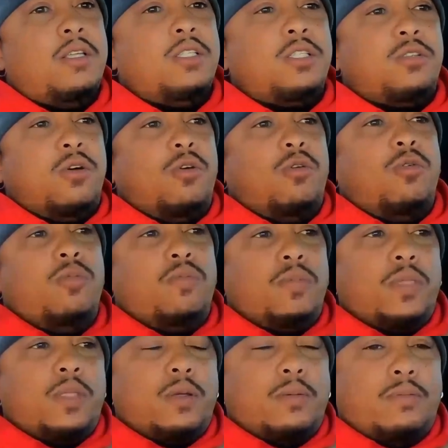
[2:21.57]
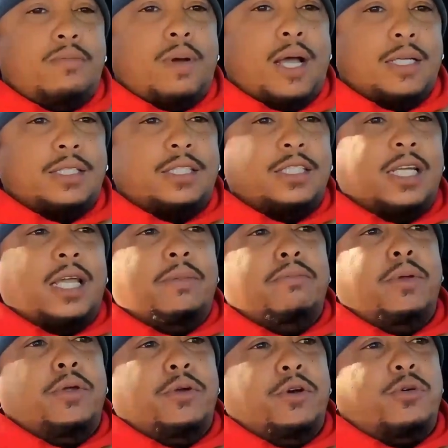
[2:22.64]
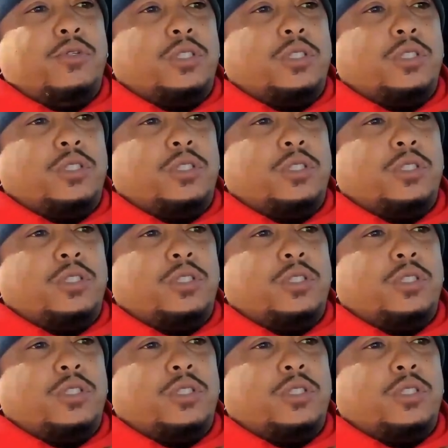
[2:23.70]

So my C8 build